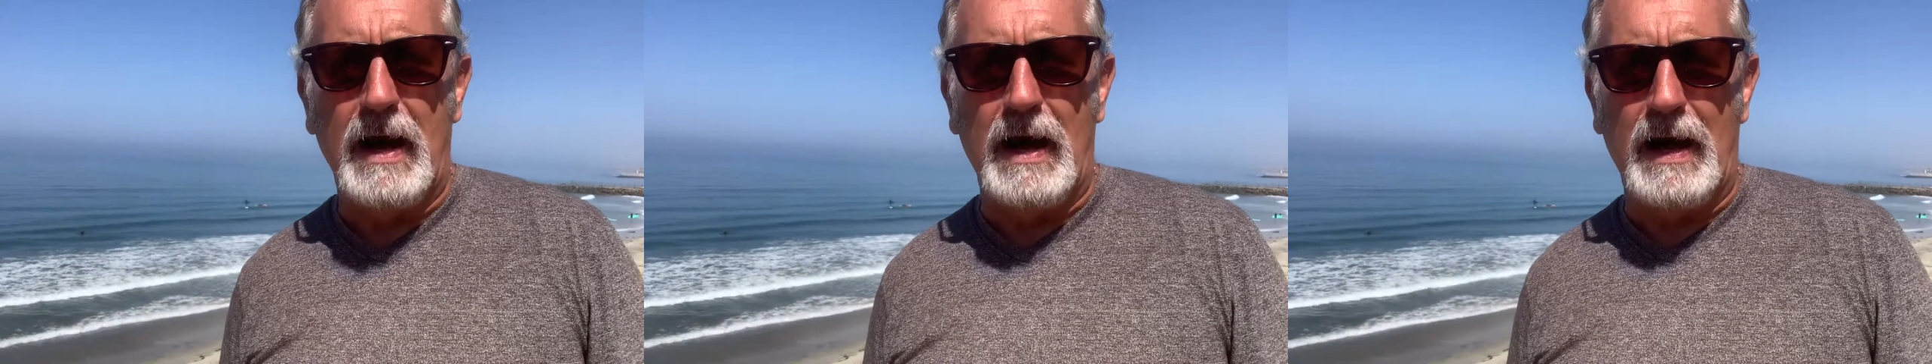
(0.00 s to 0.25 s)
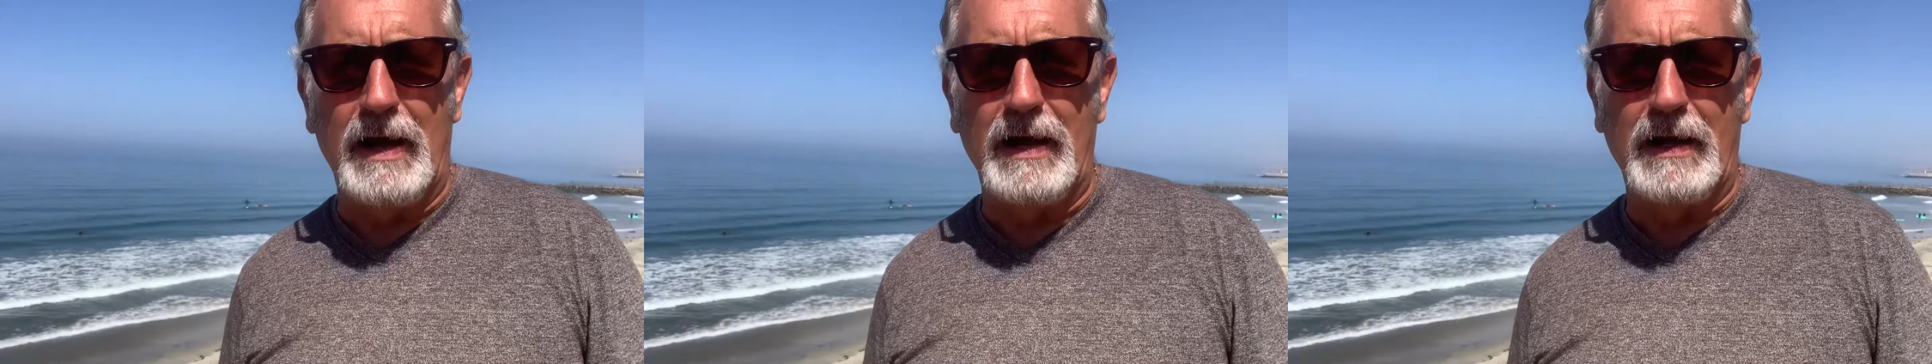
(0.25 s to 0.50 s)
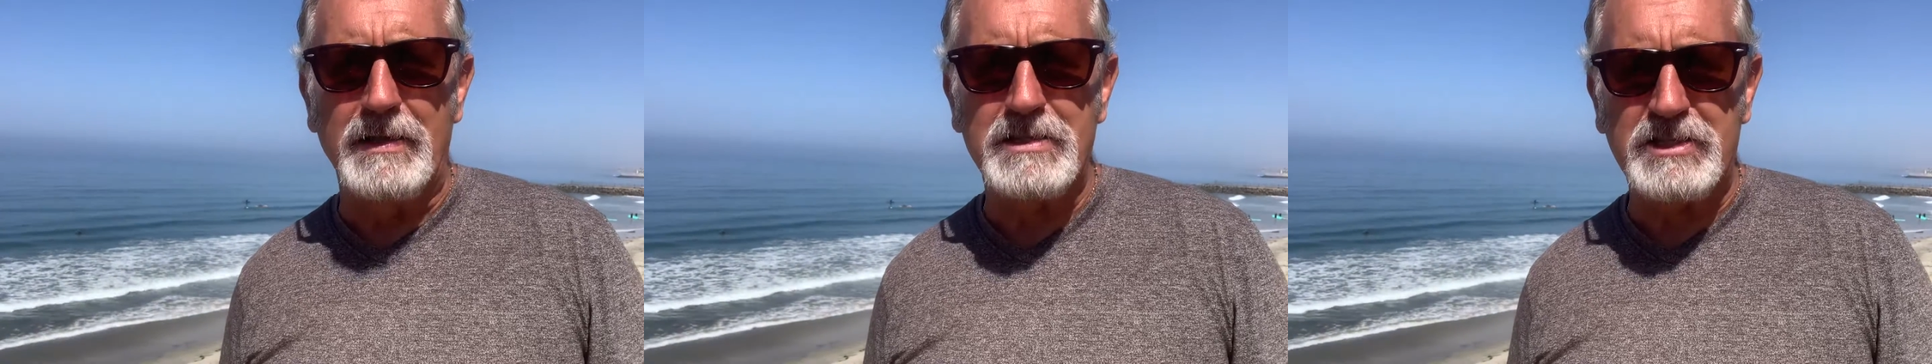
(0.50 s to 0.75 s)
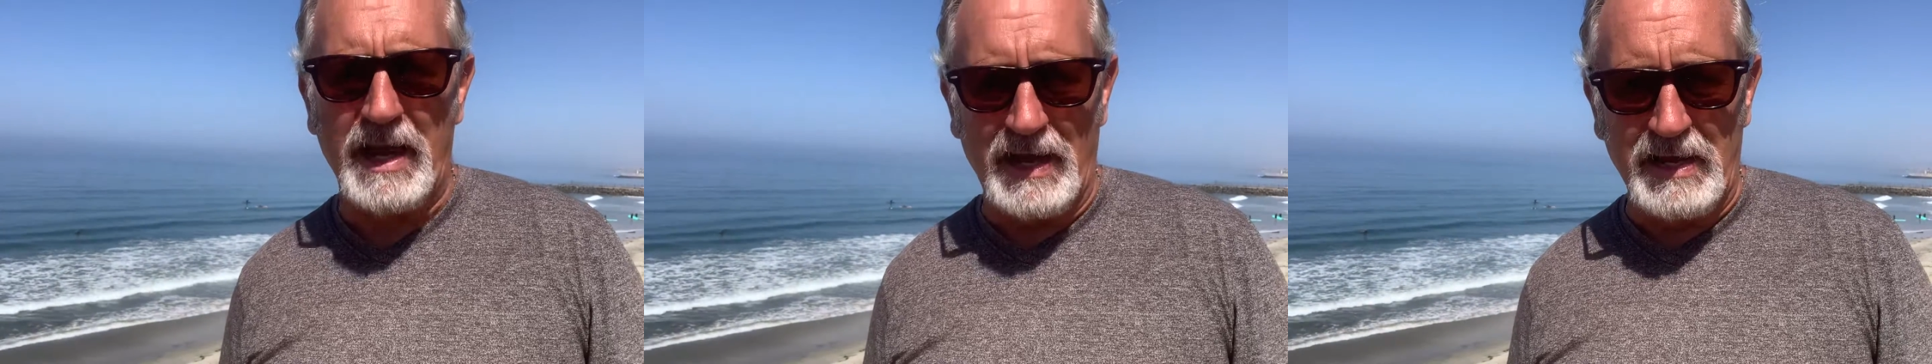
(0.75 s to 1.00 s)
uh,
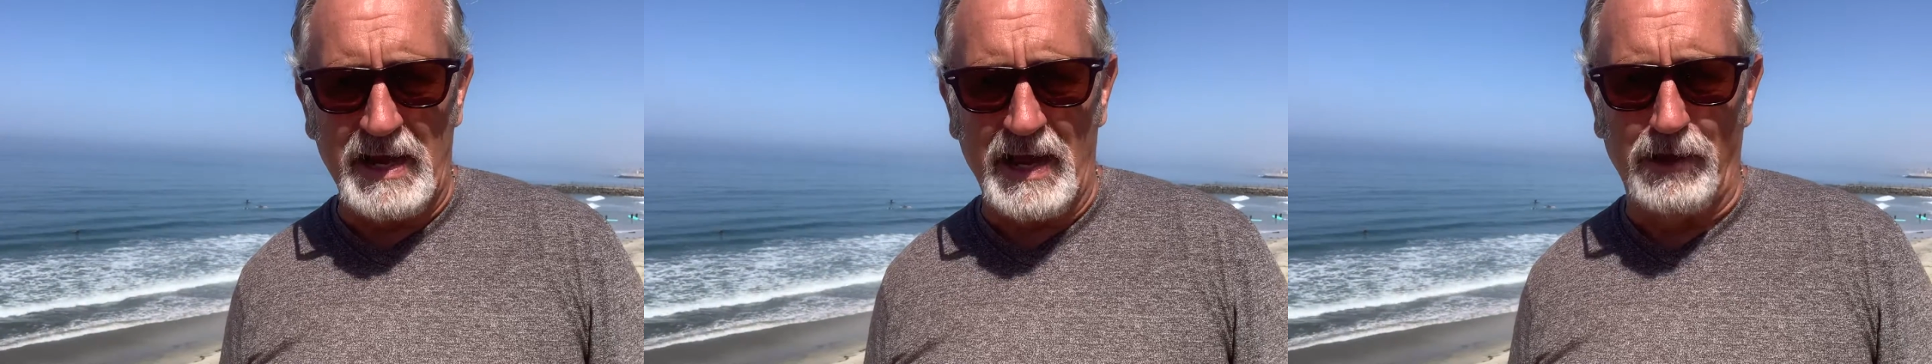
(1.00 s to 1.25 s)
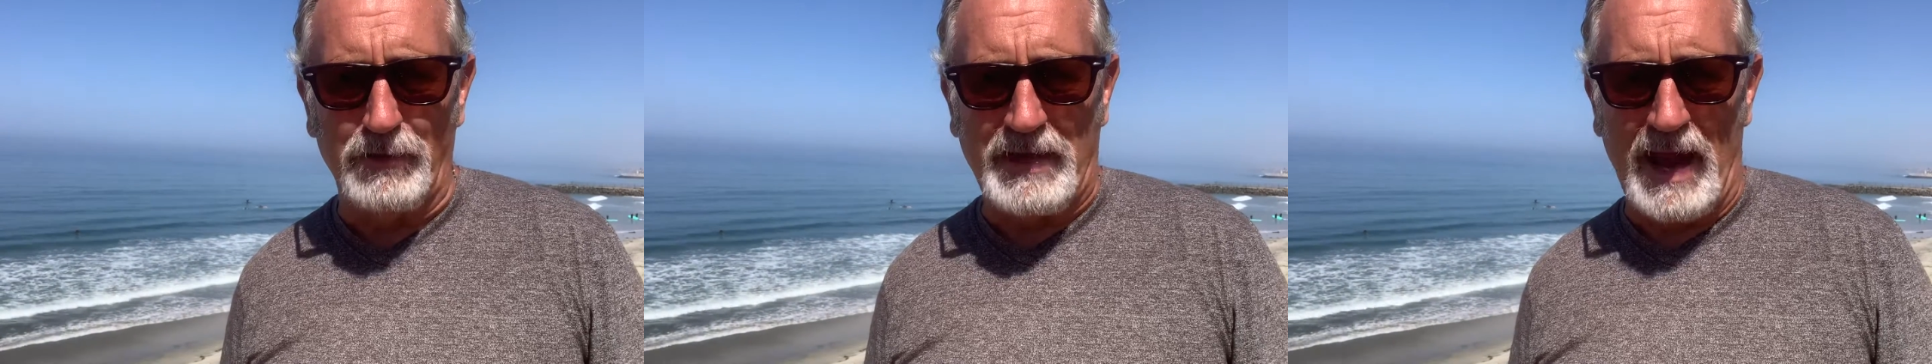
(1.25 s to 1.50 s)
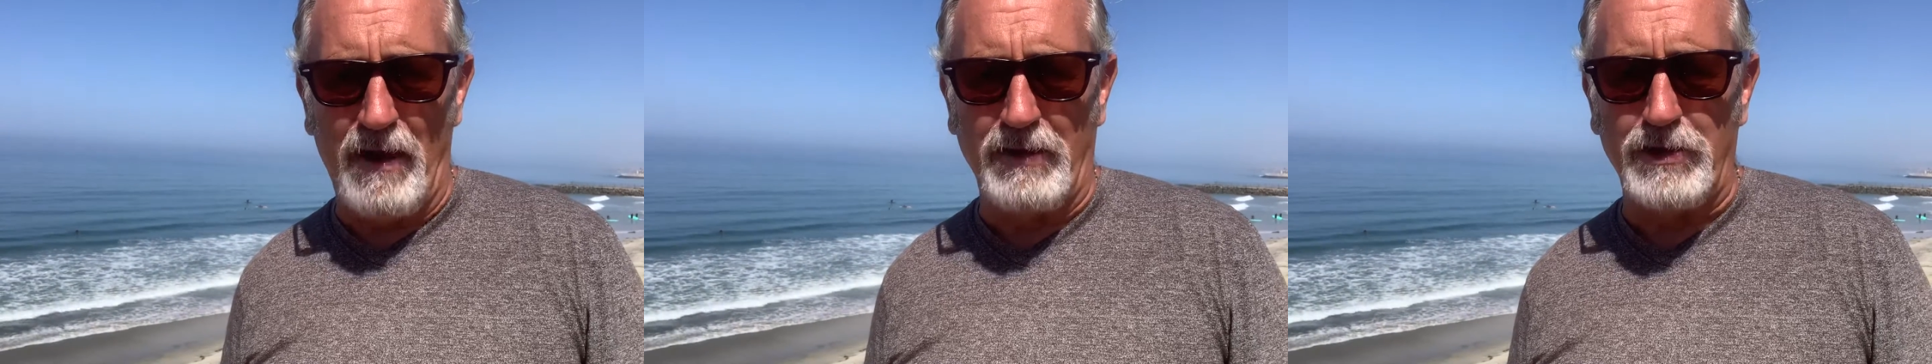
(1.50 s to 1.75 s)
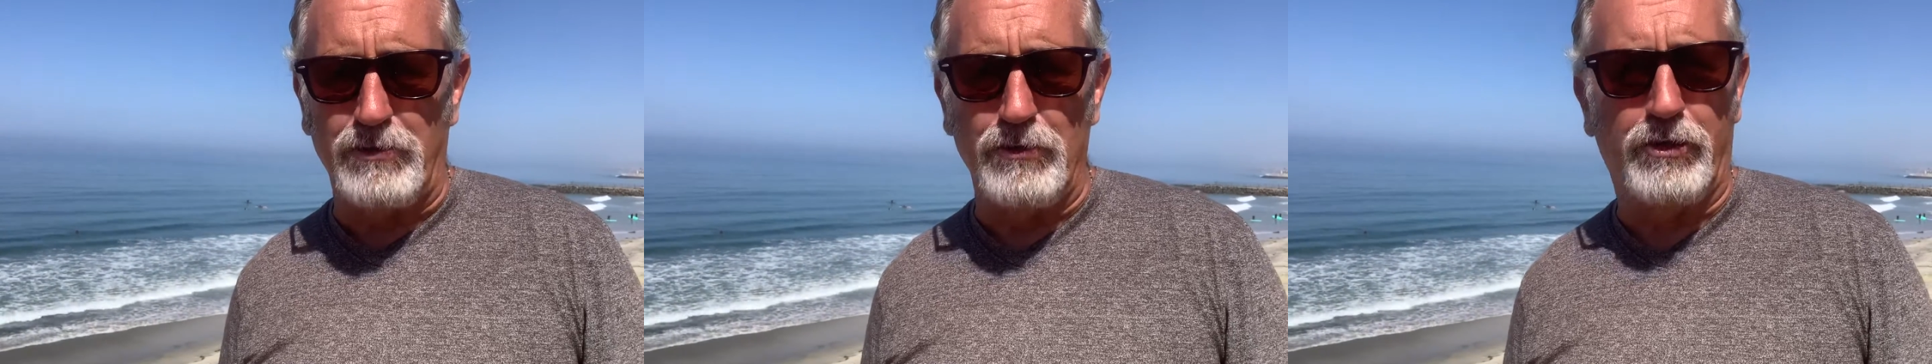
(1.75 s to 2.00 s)
San Diego
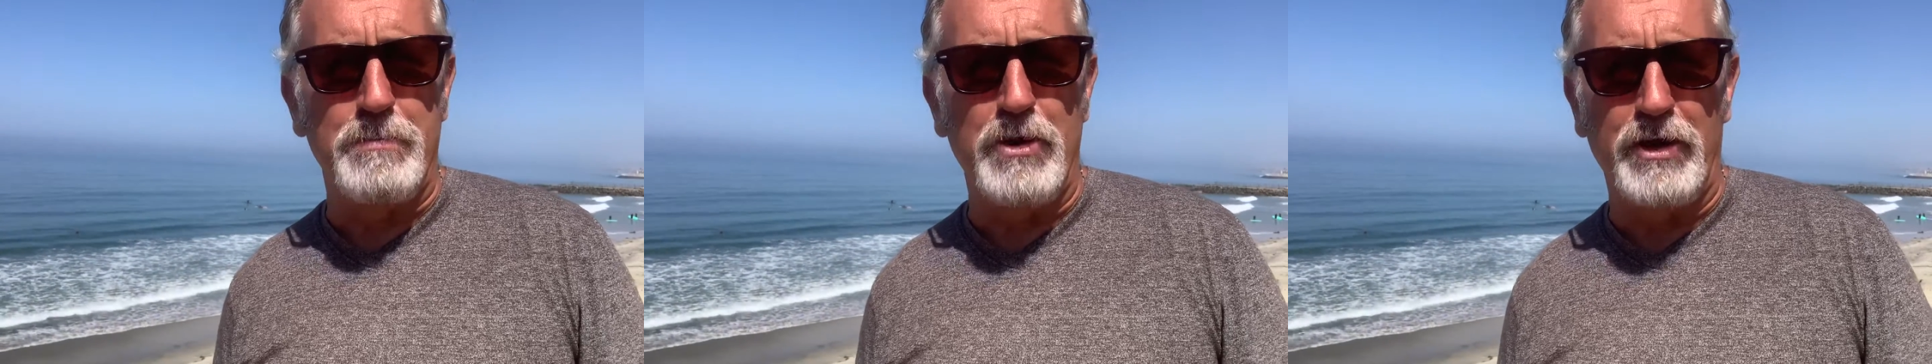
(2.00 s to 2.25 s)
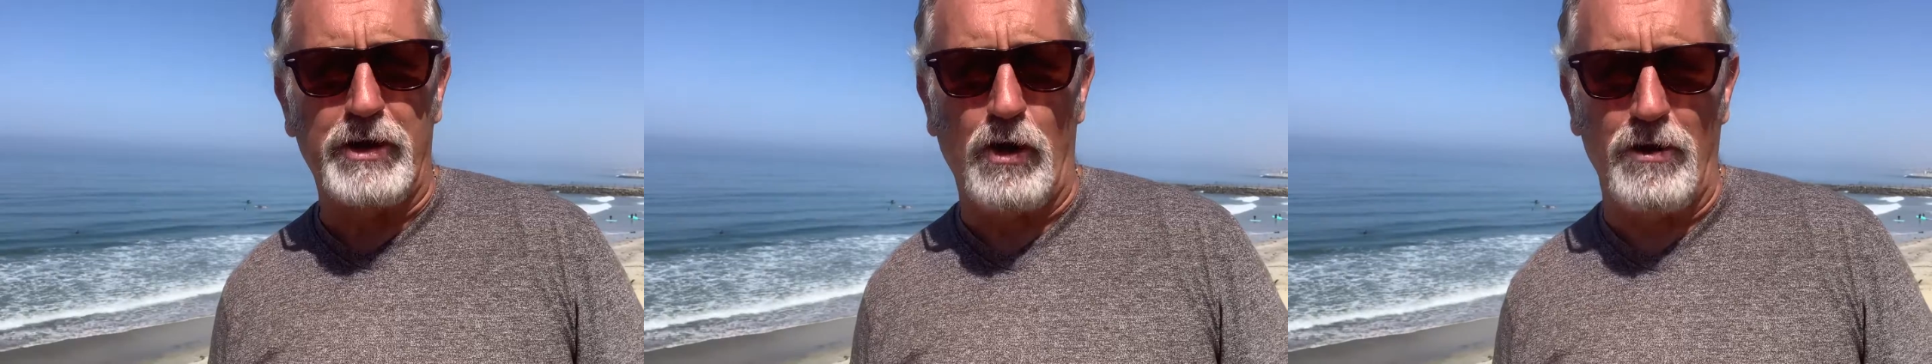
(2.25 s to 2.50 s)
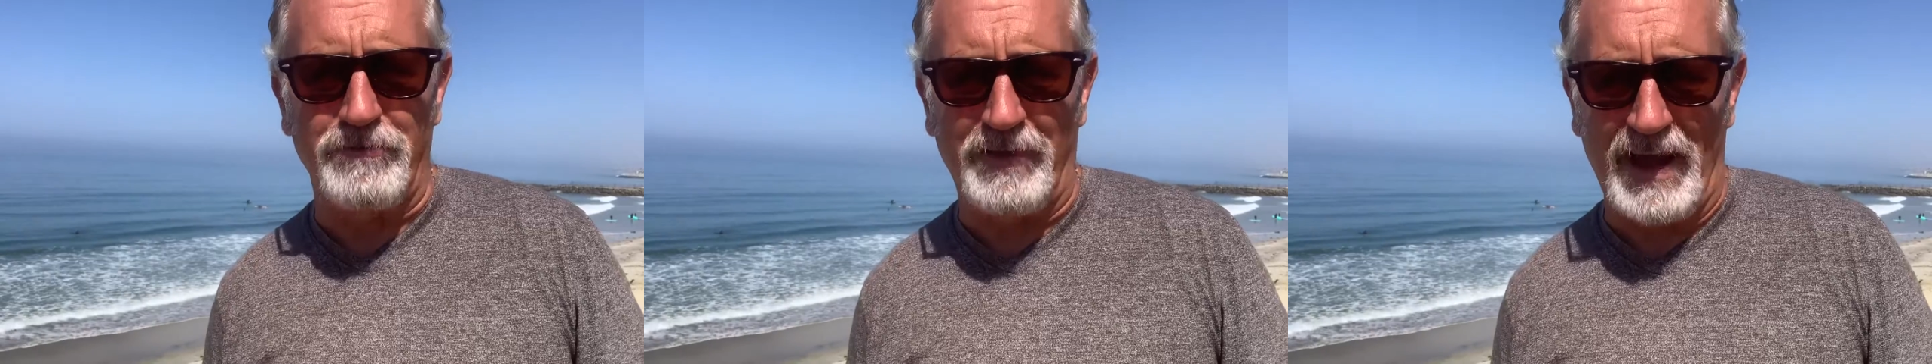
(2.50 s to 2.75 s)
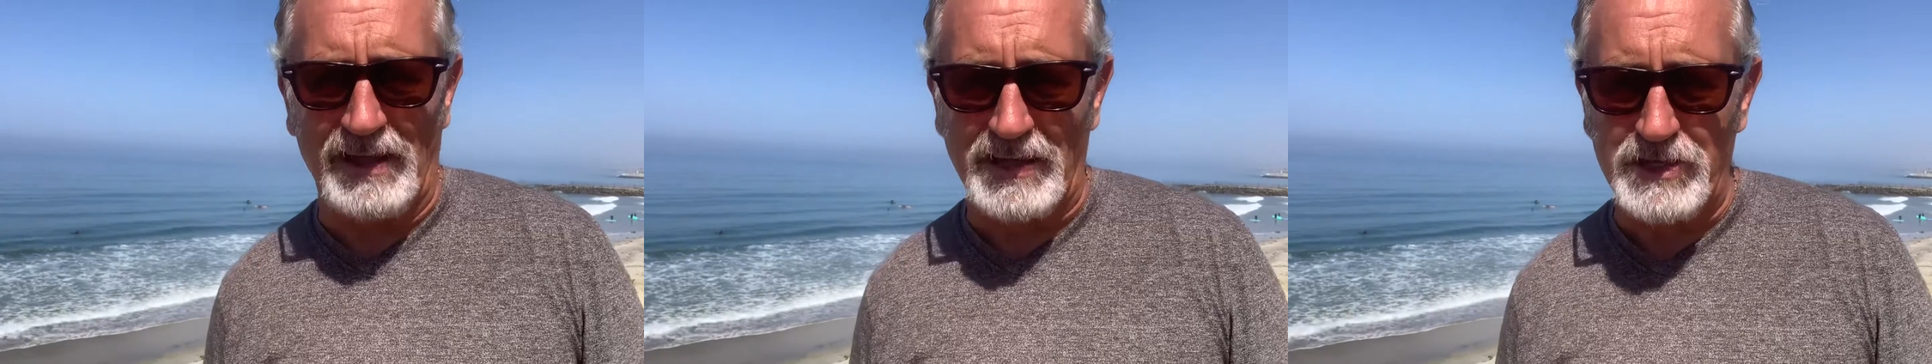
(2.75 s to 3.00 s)
County to a community called
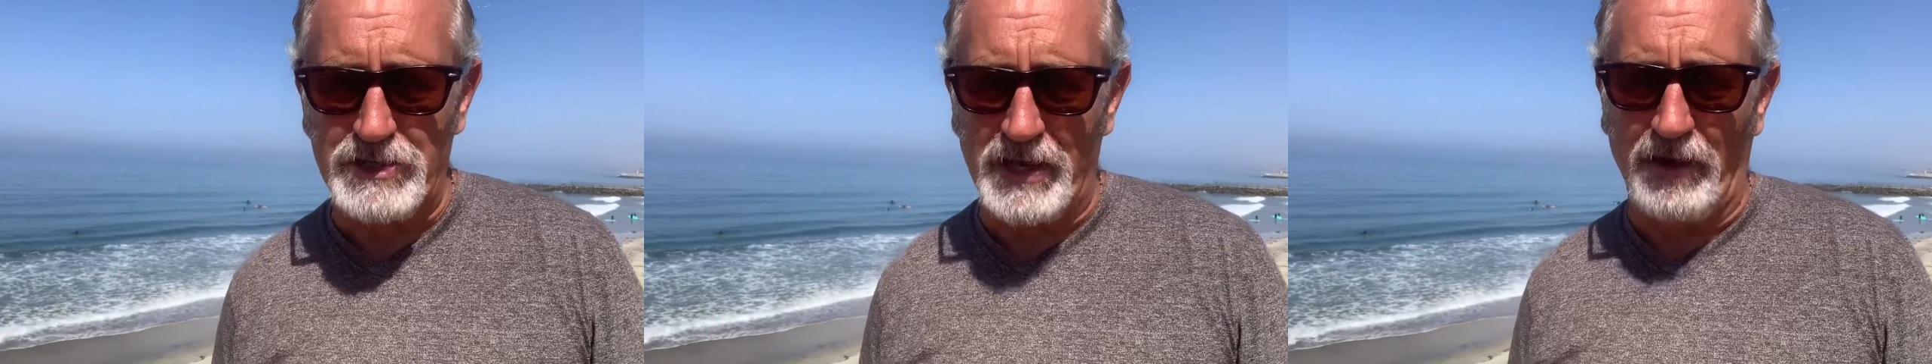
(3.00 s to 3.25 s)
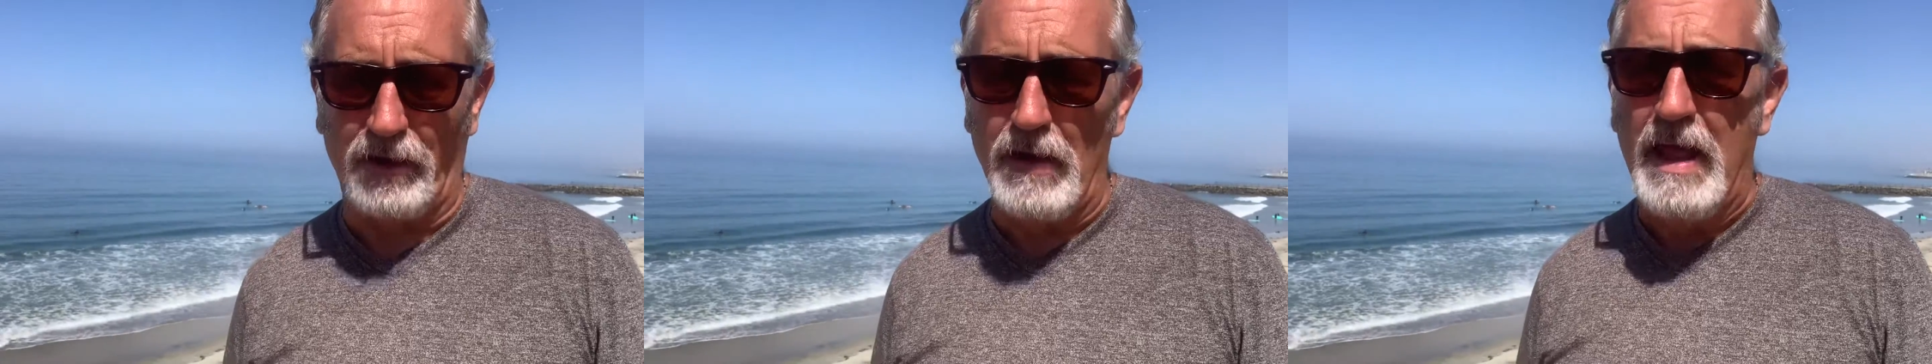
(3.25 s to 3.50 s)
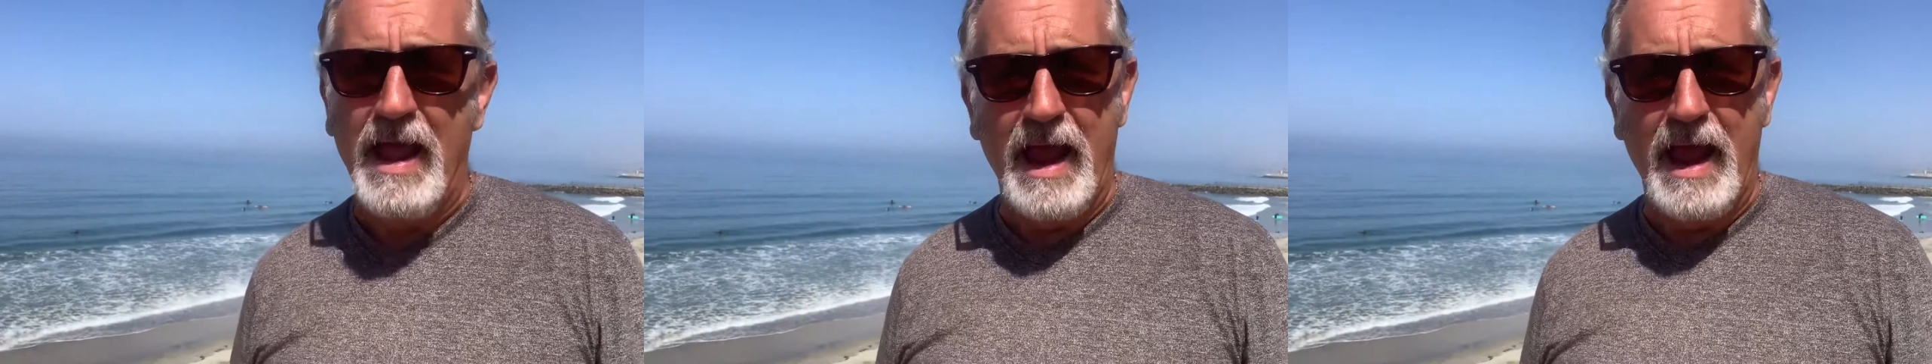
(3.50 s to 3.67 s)
Valley Center.